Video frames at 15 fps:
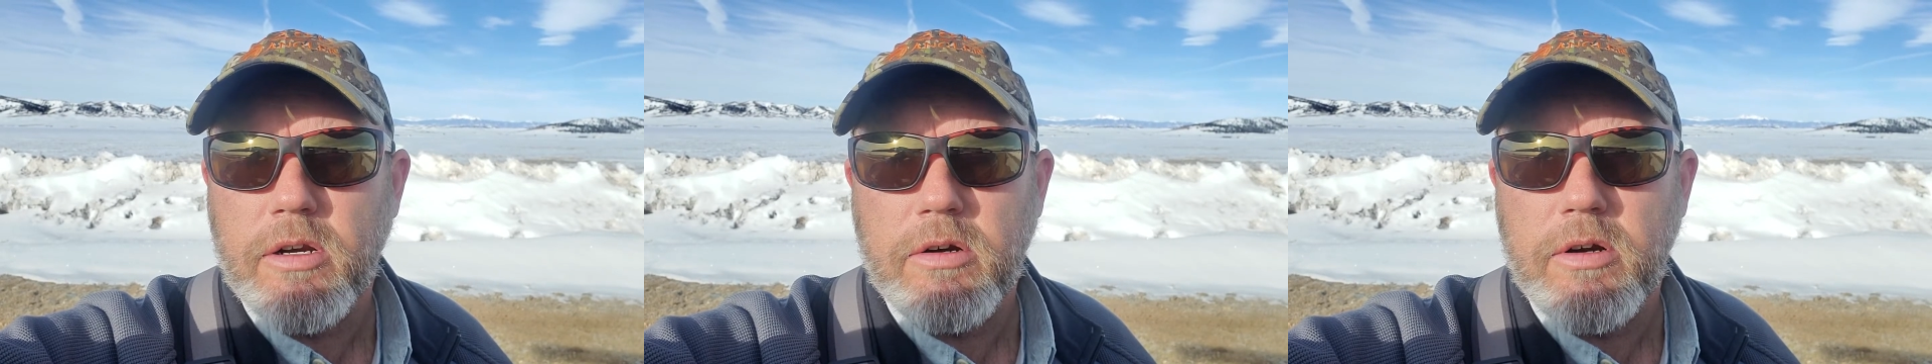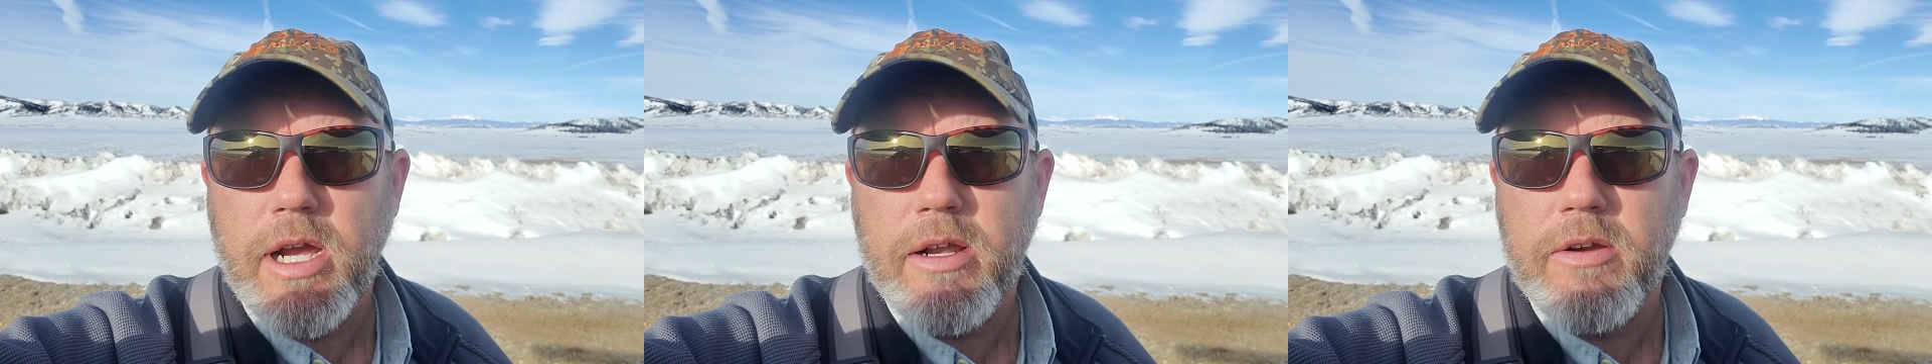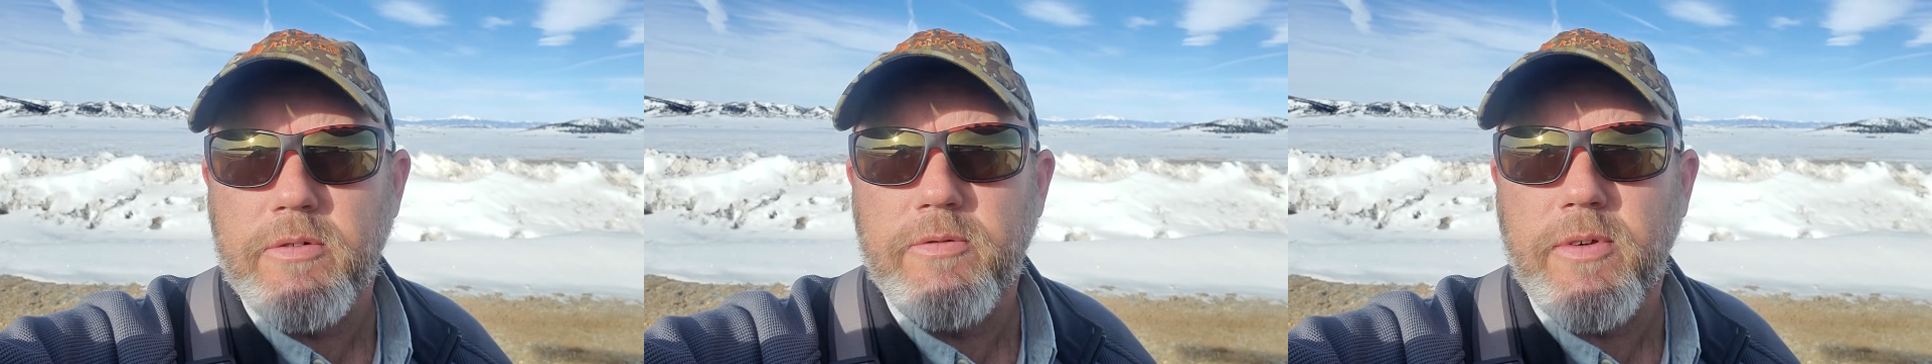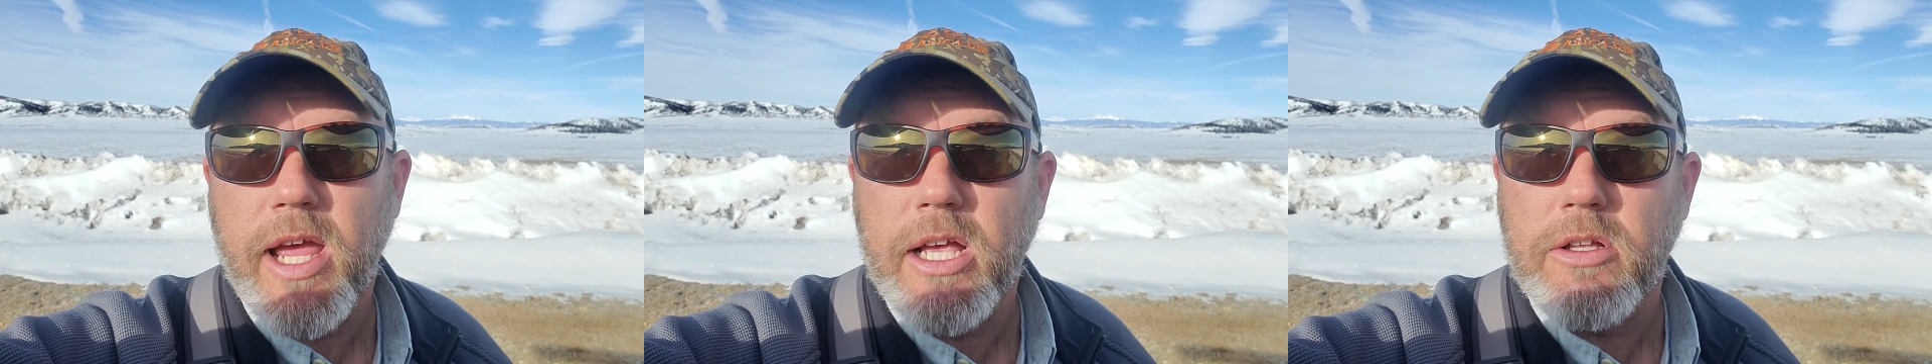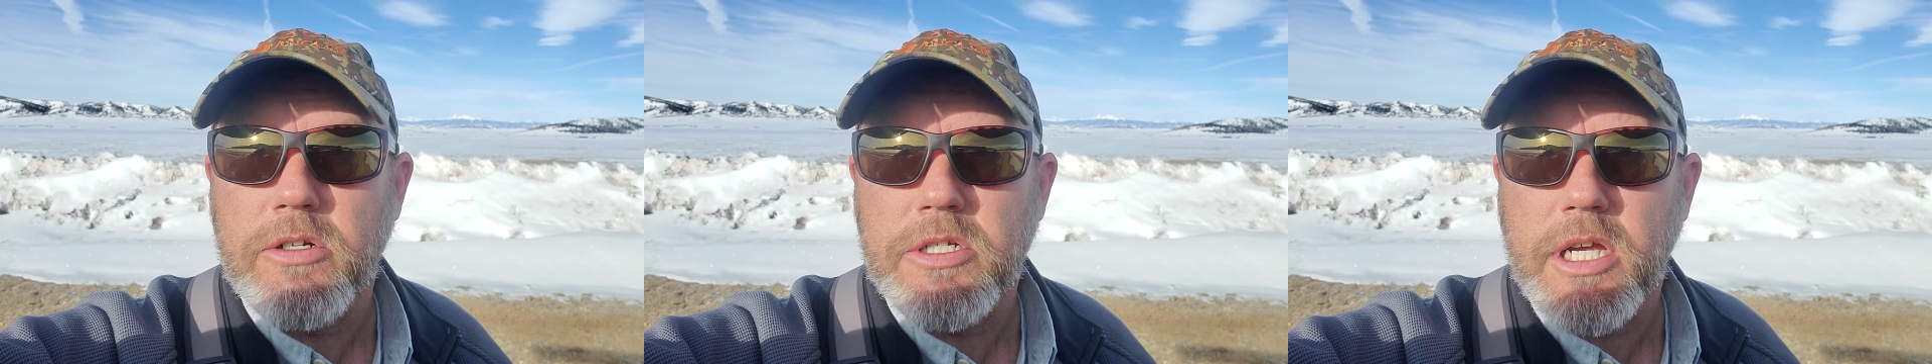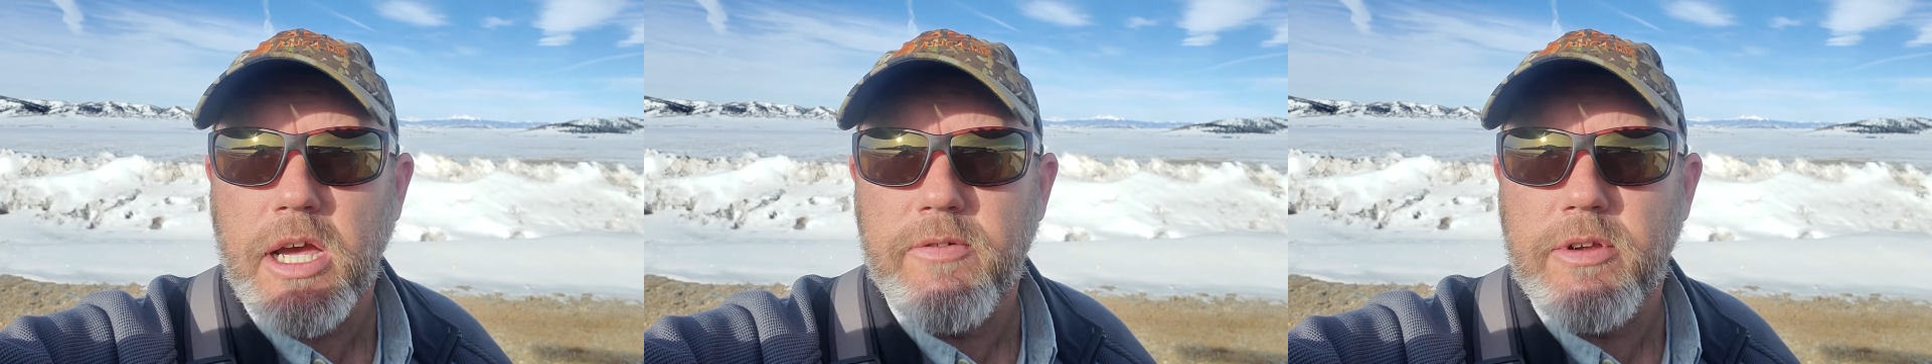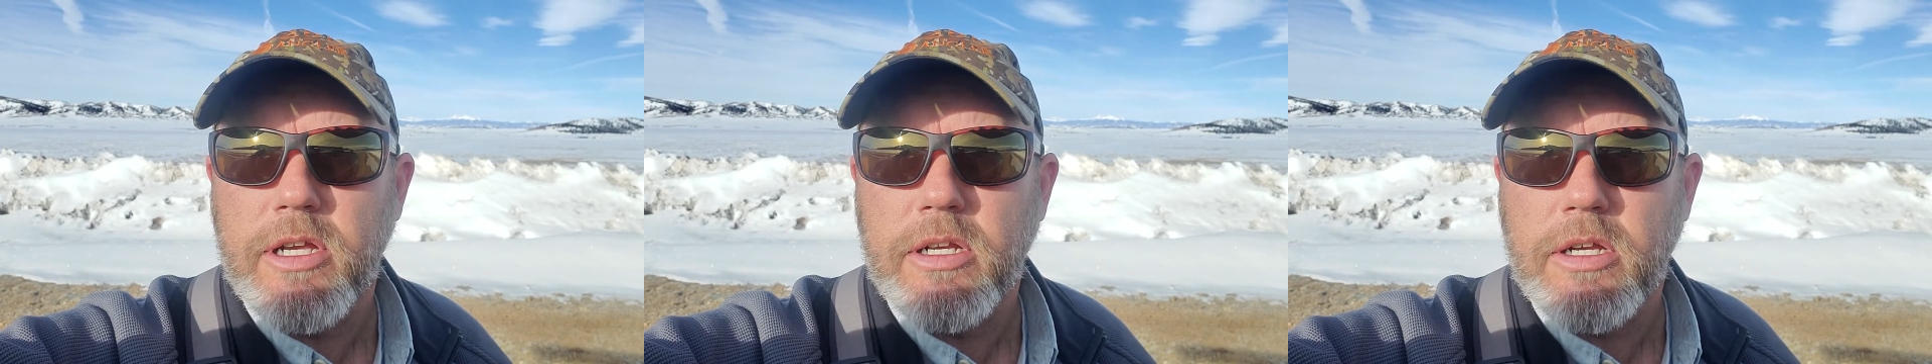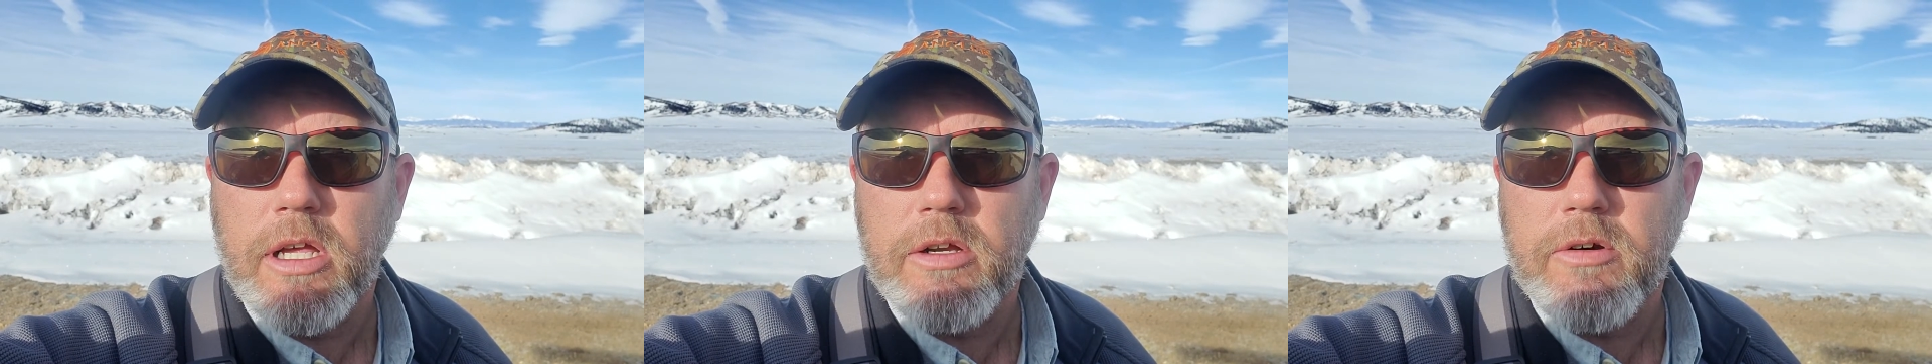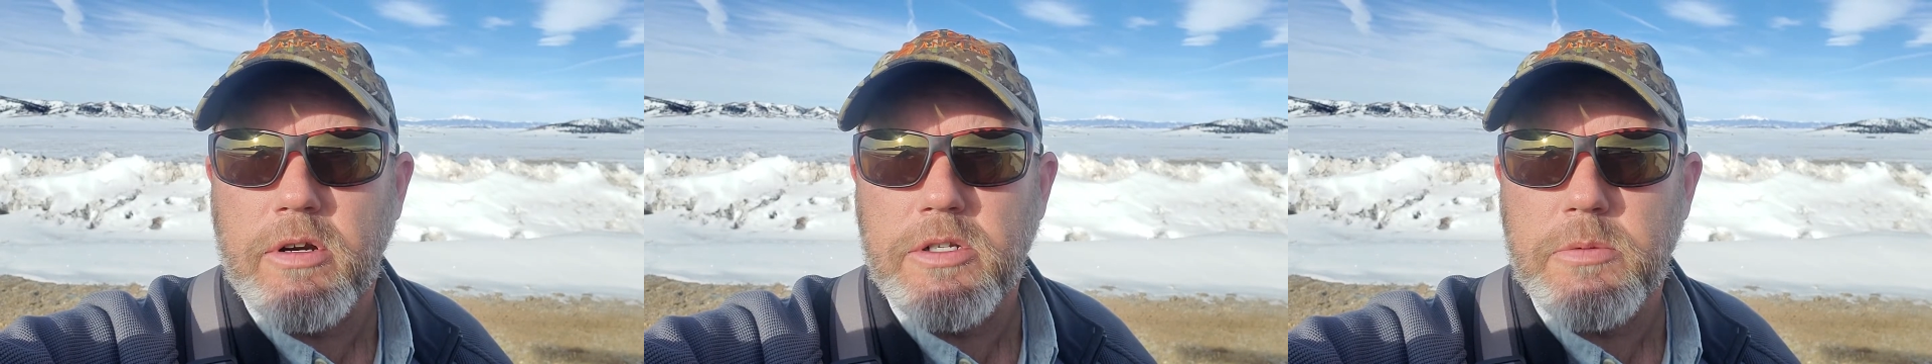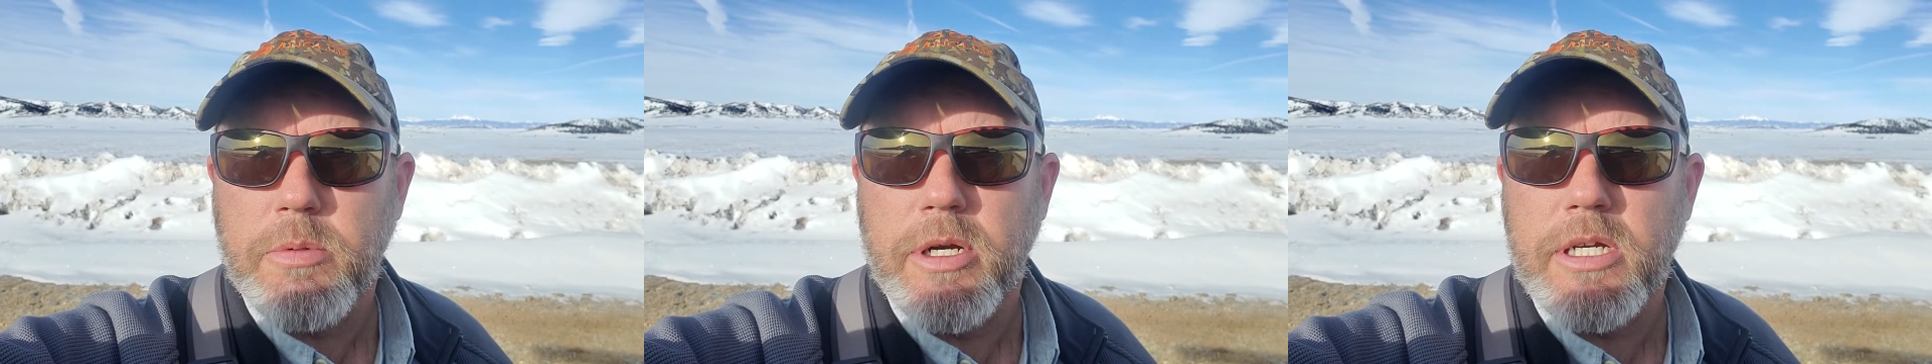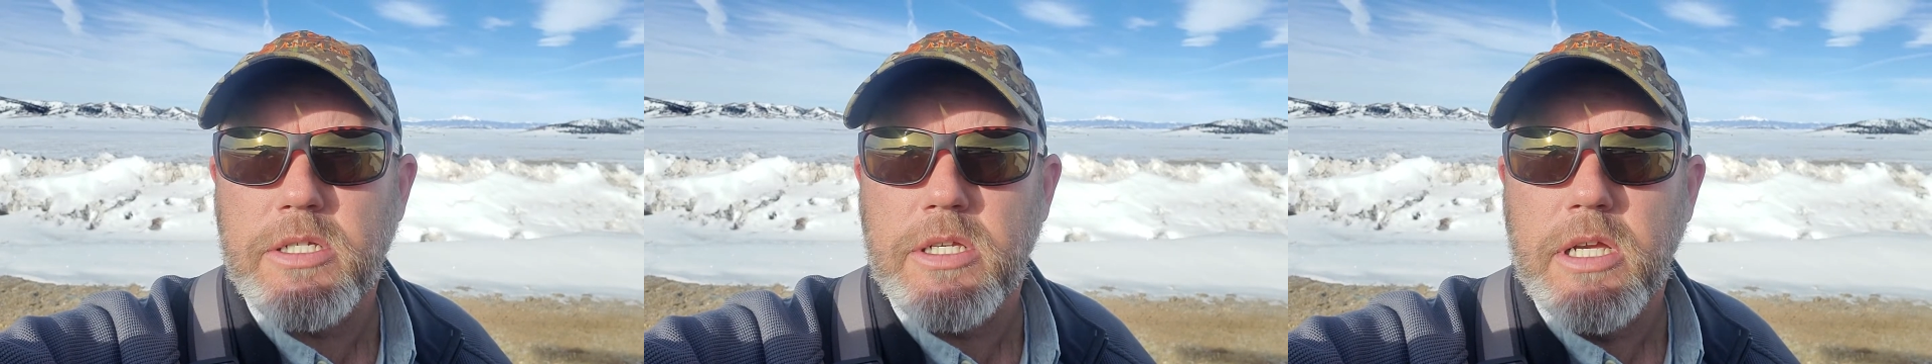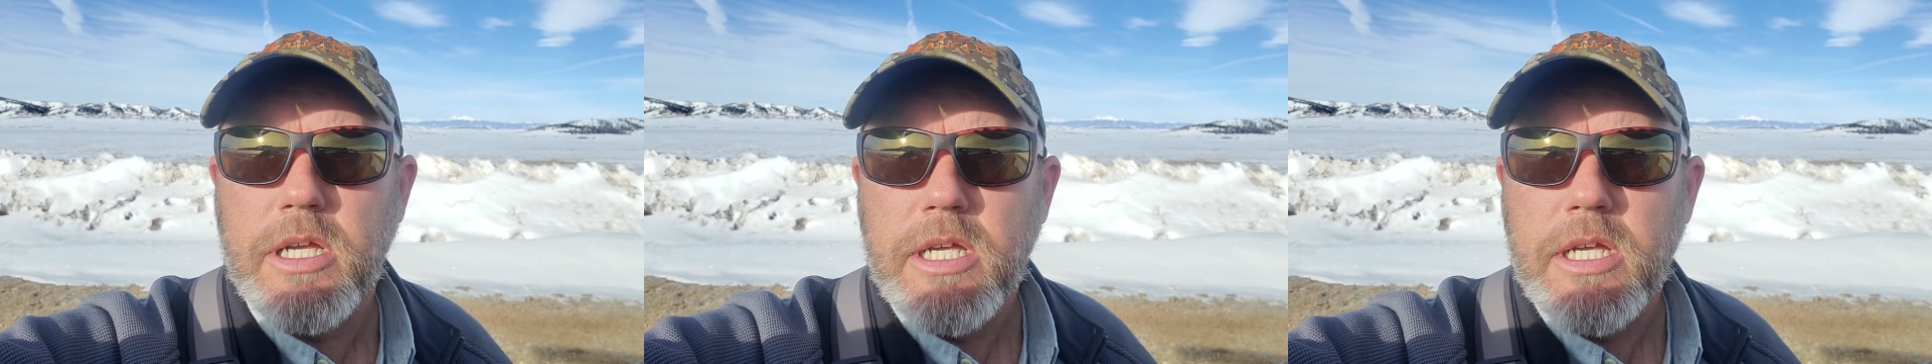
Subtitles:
or out of Angler's Covey in Colorado Springs,